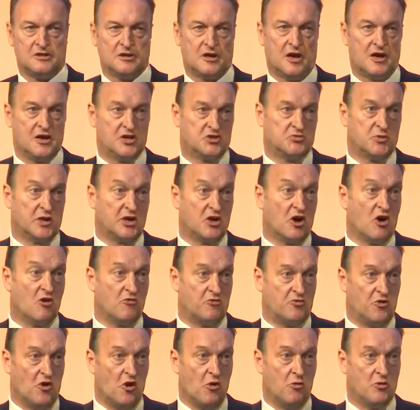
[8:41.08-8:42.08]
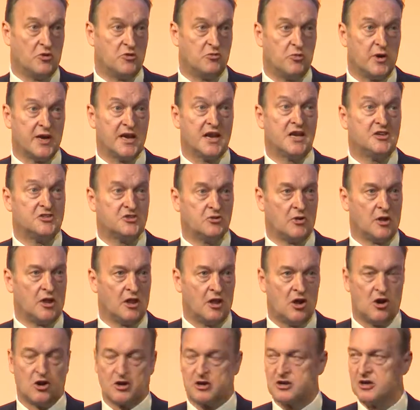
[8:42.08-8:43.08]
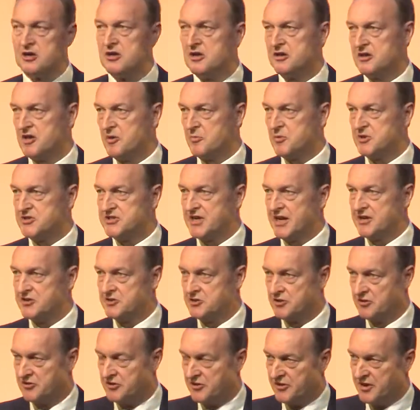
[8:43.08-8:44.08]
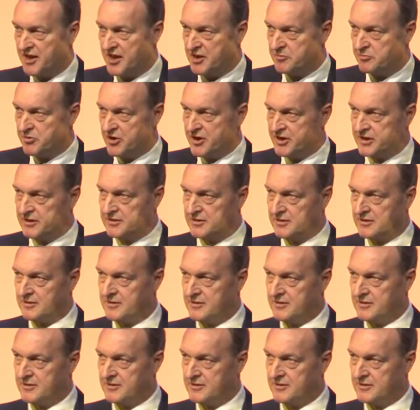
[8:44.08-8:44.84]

and as we go forward, we need to unlock the potential that they bring.